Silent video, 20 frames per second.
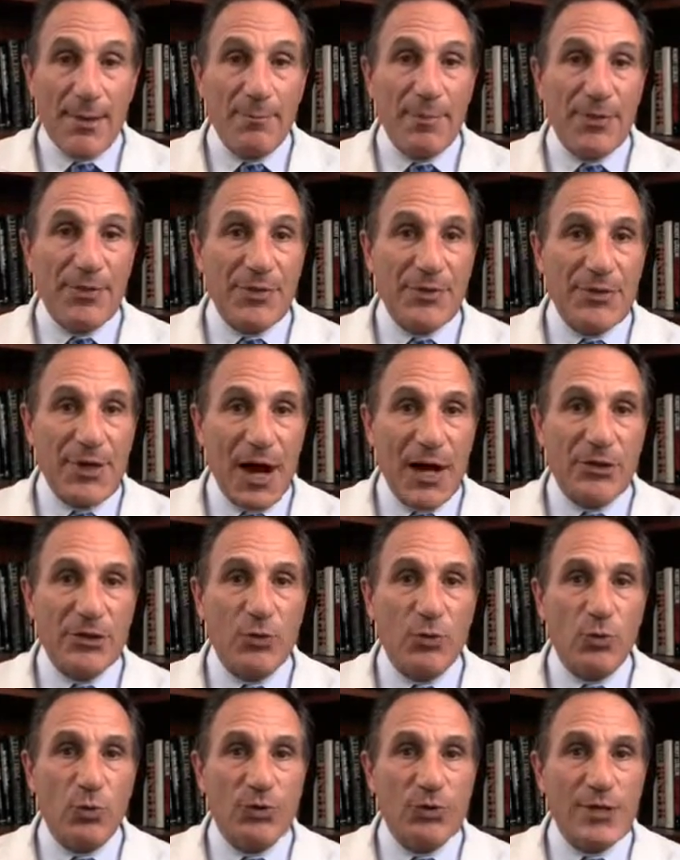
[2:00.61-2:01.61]
But the
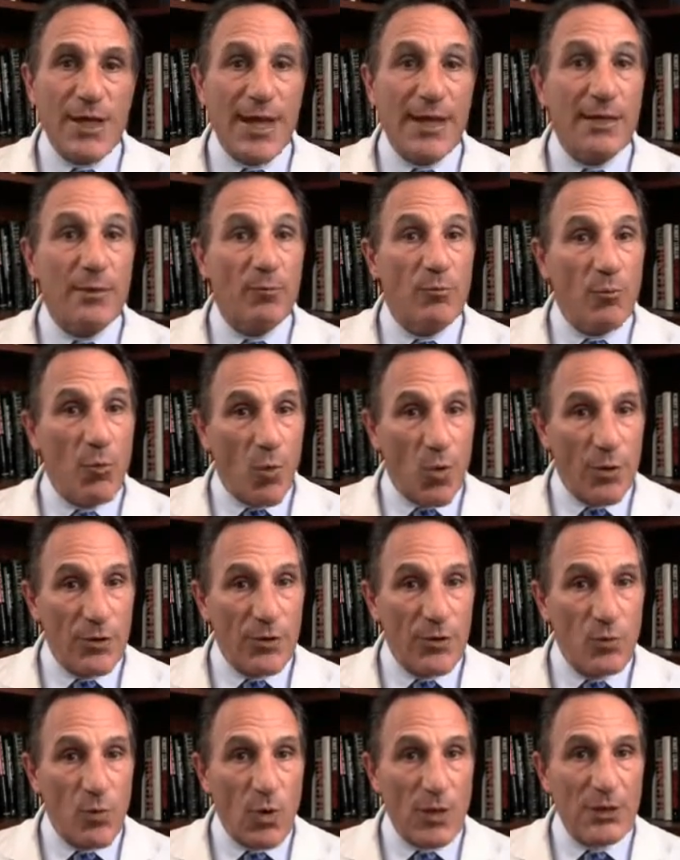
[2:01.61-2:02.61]
doctor will take more
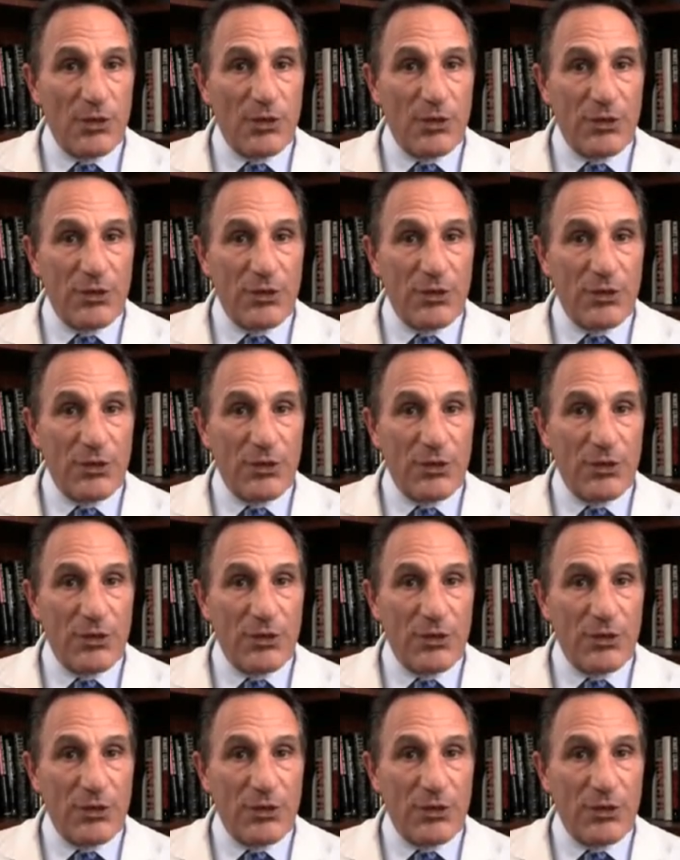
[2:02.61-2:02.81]
than one